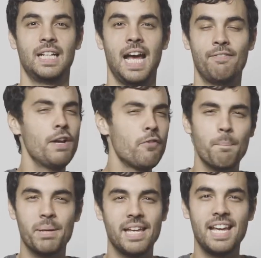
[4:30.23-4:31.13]
Have you ever
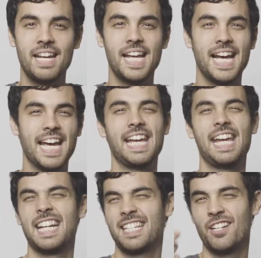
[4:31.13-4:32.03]
been
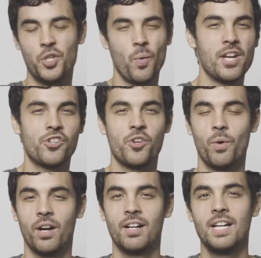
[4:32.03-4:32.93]
in a situation
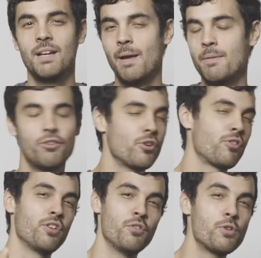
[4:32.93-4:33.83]
where maybe you're
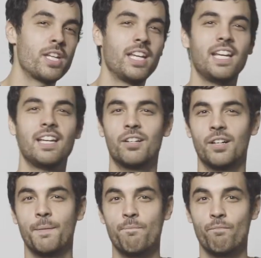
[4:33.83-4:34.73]
the new kid
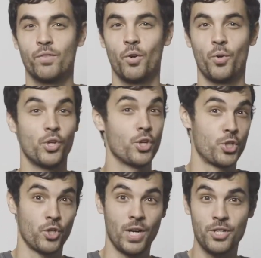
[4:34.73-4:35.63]
or you're a
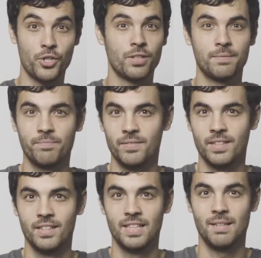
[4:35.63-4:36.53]
stranger?
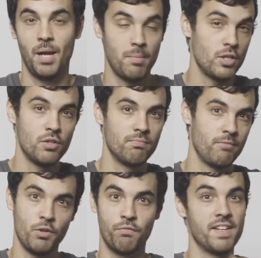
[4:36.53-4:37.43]
Maybe
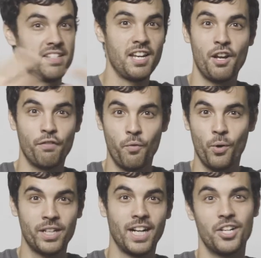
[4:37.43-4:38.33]
you visited a
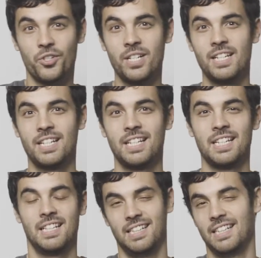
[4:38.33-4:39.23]
foreign country.
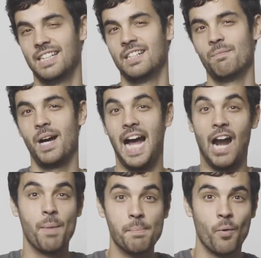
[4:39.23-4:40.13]
I
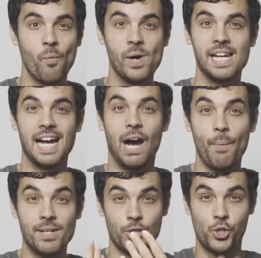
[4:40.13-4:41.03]
remember when I
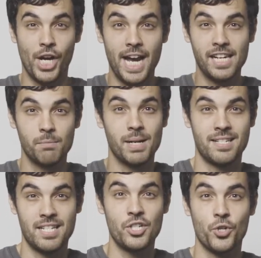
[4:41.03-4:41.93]
went to China my
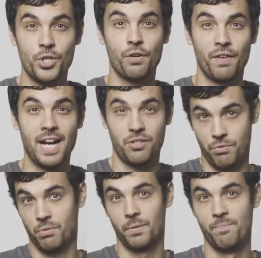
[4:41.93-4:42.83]
senior year of high
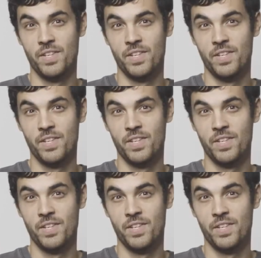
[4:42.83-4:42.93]
school.